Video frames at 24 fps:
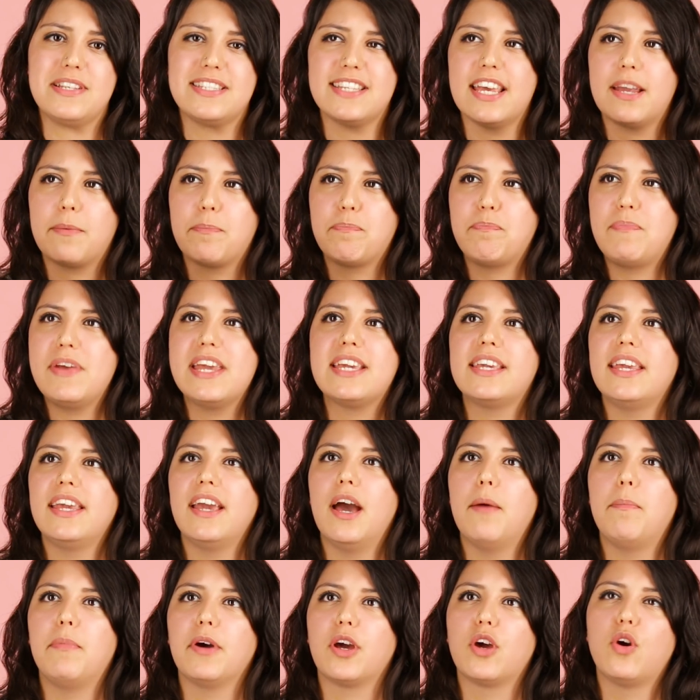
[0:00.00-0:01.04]
It's like picking
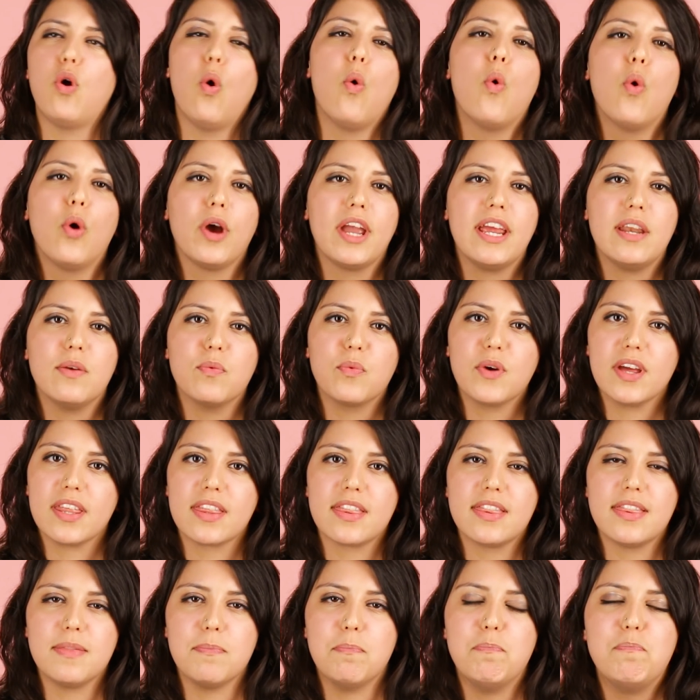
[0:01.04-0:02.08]
up a coin with
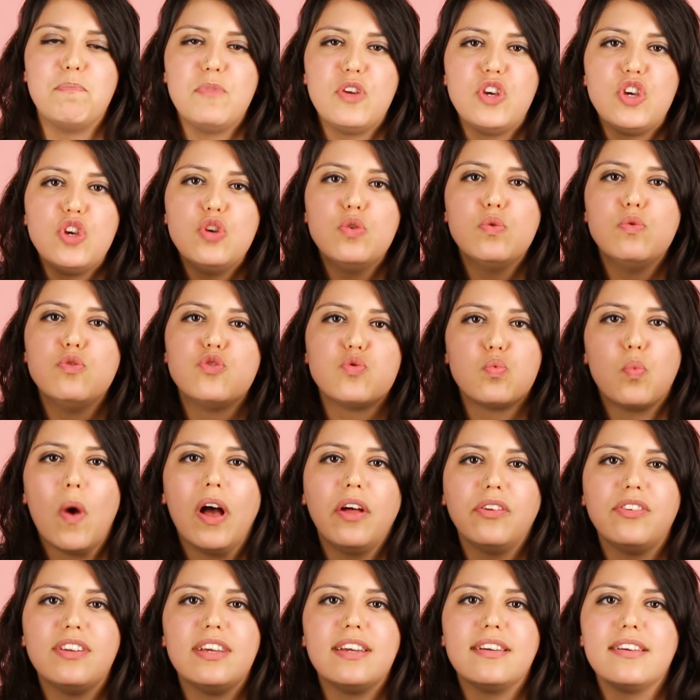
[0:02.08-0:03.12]
huge
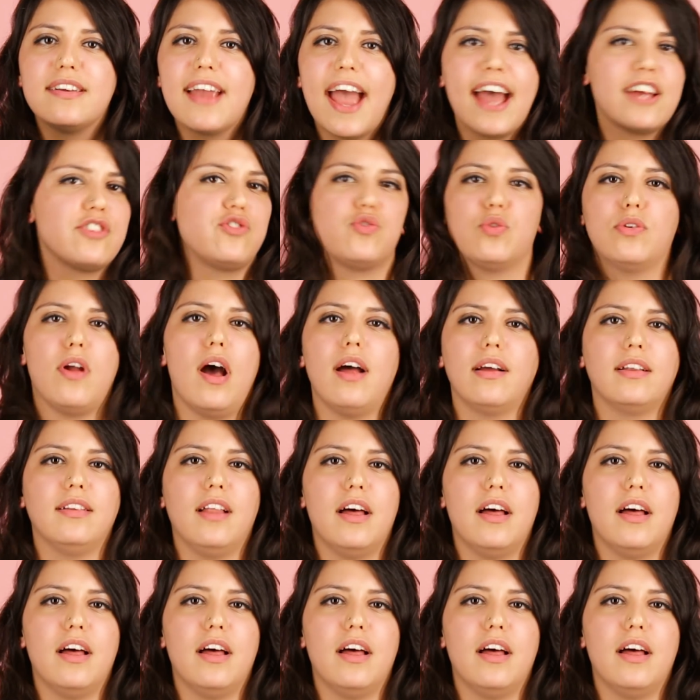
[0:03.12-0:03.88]
welding astronaut